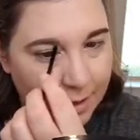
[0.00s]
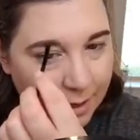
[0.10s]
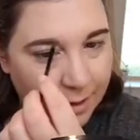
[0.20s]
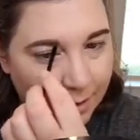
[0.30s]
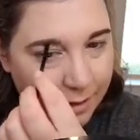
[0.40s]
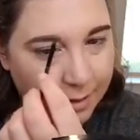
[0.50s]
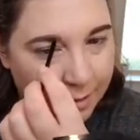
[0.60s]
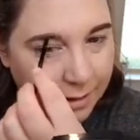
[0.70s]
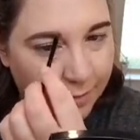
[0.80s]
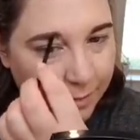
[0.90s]
I
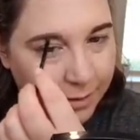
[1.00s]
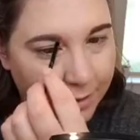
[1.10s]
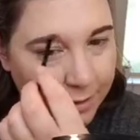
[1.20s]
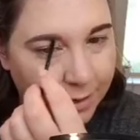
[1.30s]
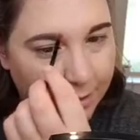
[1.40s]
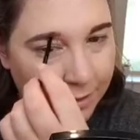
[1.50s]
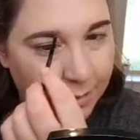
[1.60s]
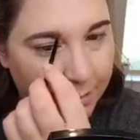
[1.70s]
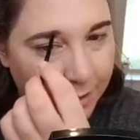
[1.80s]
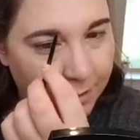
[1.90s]
have already got all
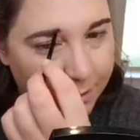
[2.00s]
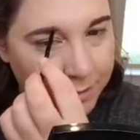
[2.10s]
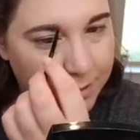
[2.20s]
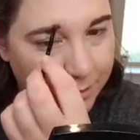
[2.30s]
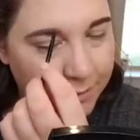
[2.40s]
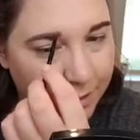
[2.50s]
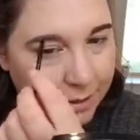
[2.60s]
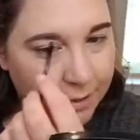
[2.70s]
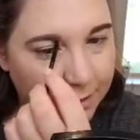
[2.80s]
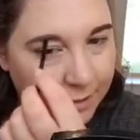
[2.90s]
my other stuff
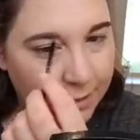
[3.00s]
done.